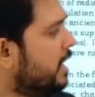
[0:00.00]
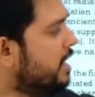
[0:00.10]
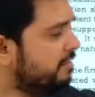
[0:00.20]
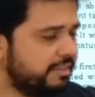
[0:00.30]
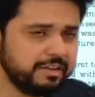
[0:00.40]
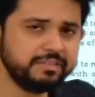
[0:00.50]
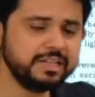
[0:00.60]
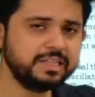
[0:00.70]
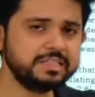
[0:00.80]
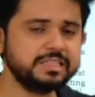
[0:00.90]

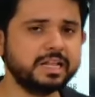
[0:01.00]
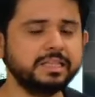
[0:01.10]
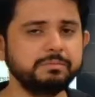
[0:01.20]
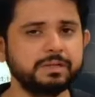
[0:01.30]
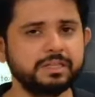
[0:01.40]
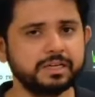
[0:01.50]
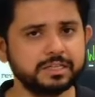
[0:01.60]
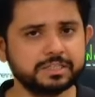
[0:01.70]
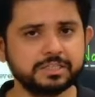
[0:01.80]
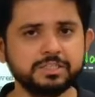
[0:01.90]
Wavelength is nothing but the
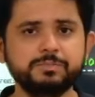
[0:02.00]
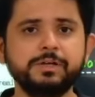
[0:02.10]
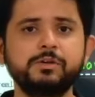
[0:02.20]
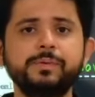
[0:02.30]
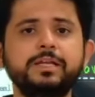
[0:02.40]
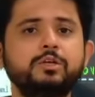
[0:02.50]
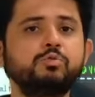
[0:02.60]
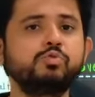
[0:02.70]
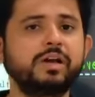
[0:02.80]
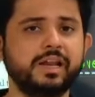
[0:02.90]
distance between
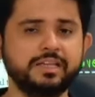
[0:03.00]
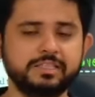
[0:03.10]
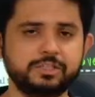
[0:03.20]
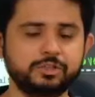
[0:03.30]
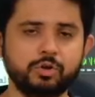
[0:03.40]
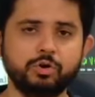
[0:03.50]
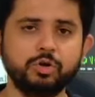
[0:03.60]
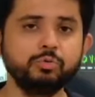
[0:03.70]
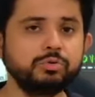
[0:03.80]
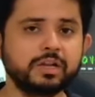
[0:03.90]
two crests or
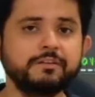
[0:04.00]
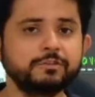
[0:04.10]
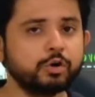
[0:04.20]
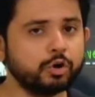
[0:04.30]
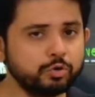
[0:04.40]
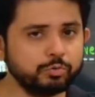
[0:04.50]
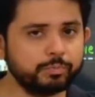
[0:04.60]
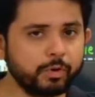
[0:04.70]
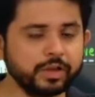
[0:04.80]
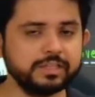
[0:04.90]
two troughs or 2
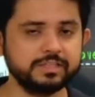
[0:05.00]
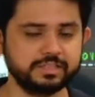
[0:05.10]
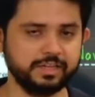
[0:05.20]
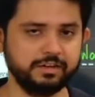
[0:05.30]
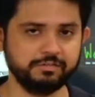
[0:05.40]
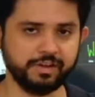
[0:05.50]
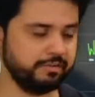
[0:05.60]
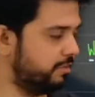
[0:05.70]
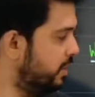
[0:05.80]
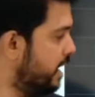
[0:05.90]
points in a
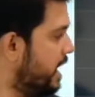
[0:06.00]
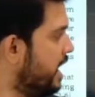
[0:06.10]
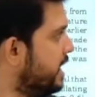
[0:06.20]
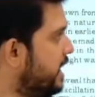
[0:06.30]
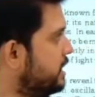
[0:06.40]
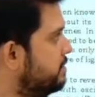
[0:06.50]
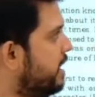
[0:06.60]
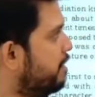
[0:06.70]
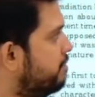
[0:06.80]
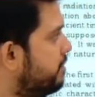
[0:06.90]
wave. Next, we
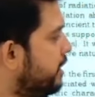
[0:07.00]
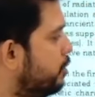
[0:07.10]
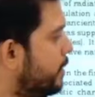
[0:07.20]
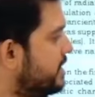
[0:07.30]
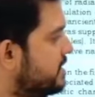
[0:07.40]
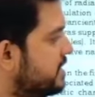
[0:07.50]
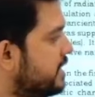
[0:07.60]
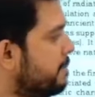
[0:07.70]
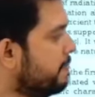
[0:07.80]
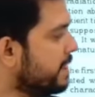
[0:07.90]
have
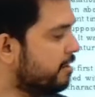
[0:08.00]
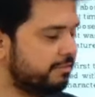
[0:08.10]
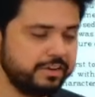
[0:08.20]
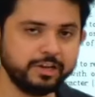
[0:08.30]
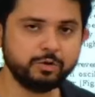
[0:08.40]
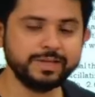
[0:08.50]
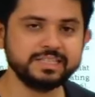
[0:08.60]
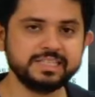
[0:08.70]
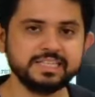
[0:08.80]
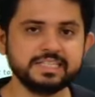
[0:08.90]
frequency.
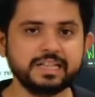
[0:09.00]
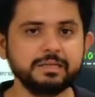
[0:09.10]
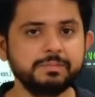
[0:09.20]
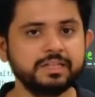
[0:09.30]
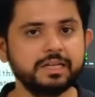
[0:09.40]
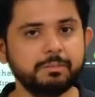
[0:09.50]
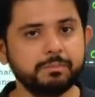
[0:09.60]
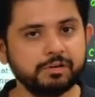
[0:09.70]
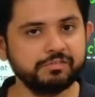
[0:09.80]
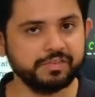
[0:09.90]
Frequency is nothing but the number
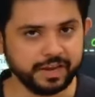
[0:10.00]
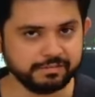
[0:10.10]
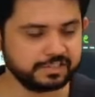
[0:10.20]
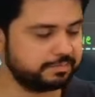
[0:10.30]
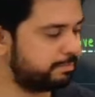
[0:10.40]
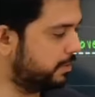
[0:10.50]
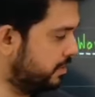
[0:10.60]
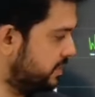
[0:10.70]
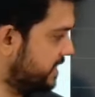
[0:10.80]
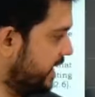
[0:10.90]
of waves per
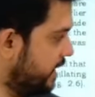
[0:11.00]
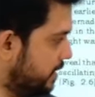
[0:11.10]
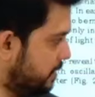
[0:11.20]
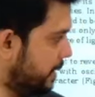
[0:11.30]
second.